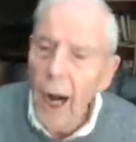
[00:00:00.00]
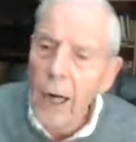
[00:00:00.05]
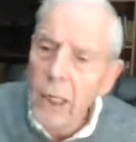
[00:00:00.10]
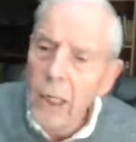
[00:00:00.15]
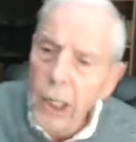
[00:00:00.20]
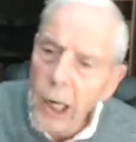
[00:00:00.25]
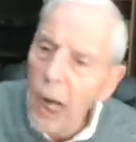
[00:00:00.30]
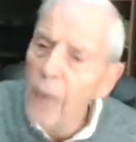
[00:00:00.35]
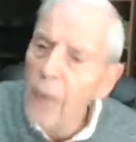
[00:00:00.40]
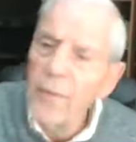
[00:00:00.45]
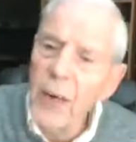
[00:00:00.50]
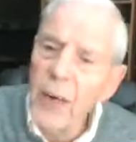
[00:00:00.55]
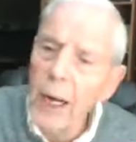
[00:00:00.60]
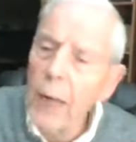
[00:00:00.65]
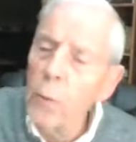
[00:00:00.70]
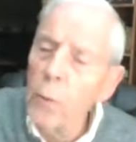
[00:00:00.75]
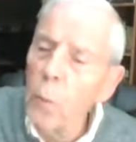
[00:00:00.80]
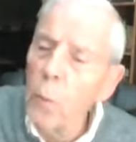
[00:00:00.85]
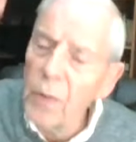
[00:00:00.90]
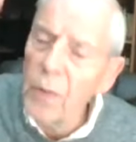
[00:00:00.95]
a
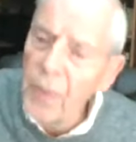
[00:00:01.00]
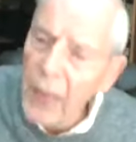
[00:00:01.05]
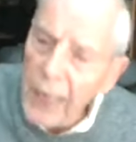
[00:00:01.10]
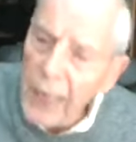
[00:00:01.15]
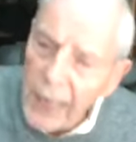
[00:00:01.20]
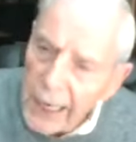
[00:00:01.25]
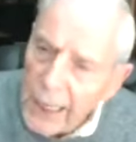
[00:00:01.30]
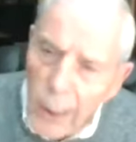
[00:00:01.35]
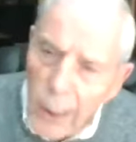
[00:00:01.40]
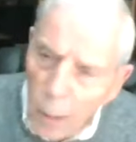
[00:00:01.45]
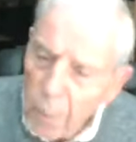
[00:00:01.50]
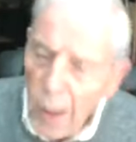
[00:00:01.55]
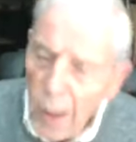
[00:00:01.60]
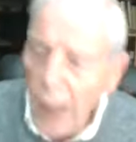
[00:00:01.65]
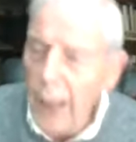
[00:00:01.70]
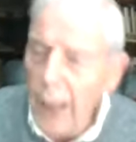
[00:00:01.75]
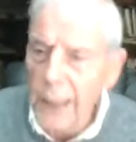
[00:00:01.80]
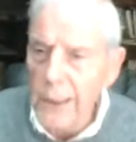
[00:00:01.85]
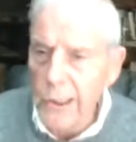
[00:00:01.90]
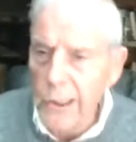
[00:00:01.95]
covenant with the
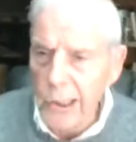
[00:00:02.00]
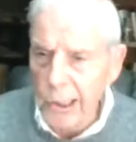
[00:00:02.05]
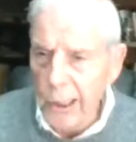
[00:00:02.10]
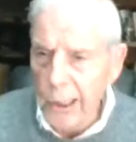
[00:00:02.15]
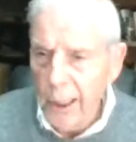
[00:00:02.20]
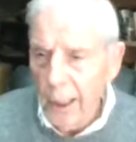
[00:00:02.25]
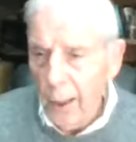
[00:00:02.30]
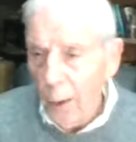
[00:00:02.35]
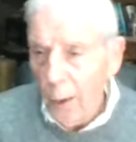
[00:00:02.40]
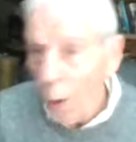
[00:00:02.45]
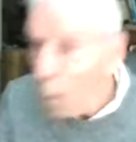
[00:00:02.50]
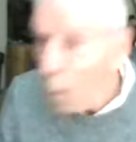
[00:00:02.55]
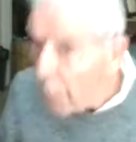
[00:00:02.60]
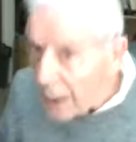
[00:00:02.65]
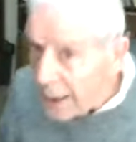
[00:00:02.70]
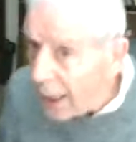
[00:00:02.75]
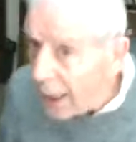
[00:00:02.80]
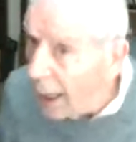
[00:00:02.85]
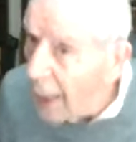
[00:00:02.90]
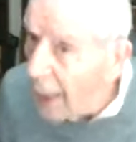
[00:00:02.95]
Edomites.
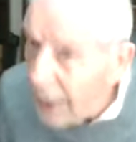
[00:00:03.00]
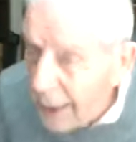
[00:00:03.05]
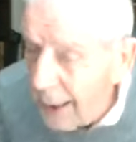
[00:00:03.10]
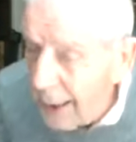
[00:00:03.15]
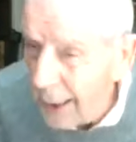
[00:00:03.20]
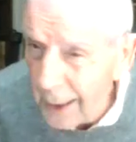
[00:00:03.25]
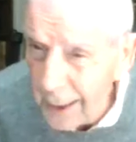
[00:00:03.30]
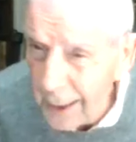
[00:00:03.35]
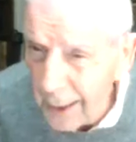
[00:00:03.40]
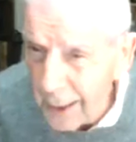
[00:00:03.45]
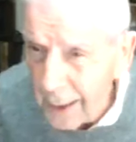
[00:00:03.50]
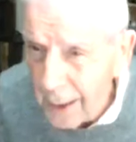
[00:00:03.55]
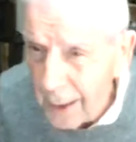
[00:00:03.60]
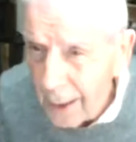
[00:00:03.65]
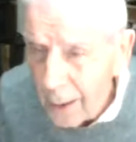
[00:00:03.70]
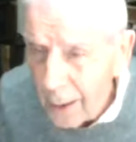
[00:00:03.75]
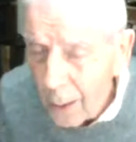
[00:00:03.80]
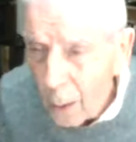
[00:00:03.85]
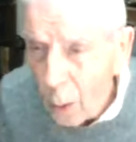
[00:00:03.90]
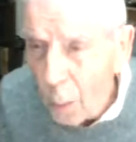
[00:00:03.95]
Obadiah
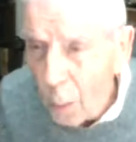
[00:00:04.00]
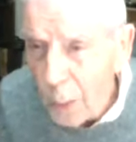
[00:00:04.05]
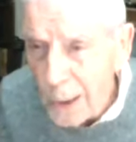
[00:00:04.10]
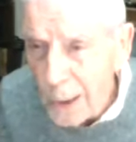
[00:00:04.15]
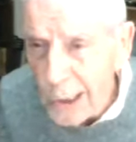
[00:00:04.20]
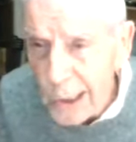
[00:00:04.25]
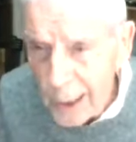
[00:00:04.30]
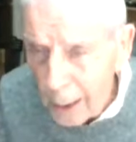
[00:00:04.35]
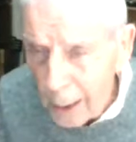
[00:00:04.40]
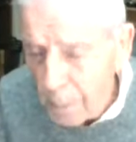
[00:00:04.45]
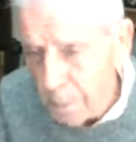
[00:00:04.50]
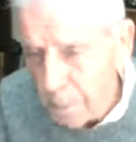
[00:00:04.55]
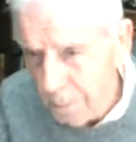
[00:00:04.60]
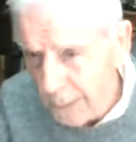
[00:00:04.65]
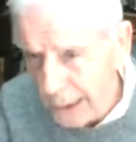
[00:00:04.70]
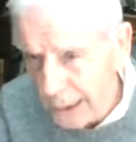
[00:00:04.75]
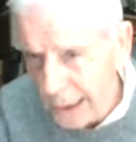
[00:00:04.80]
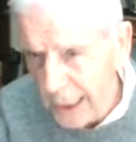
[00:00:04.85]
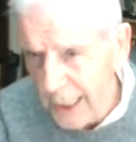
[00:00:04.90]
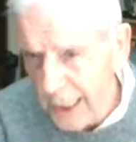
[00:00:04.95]
opens up
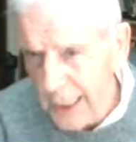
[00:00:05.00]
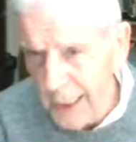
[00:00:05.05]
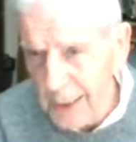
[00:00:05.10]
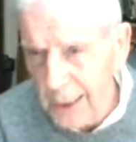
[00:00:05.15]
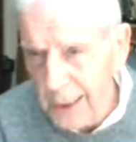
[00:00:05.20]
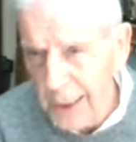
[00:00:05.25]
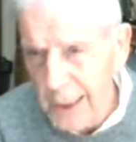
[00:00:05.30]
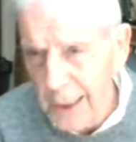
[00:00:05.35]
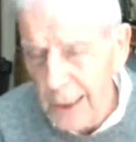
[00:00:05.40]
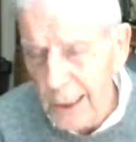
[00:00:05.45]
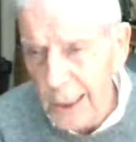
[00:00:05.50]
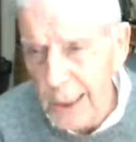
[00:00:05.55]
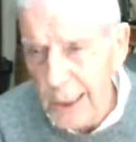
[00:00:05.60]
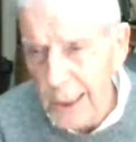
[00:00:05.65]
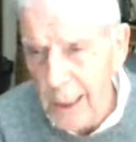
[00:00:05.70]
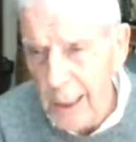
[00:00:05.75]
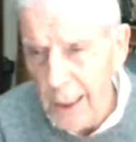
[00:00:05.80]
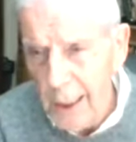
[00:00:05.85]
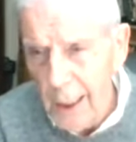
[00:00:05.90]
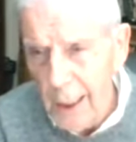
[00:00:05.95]
saying
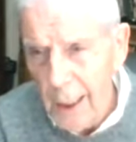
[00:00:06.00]
this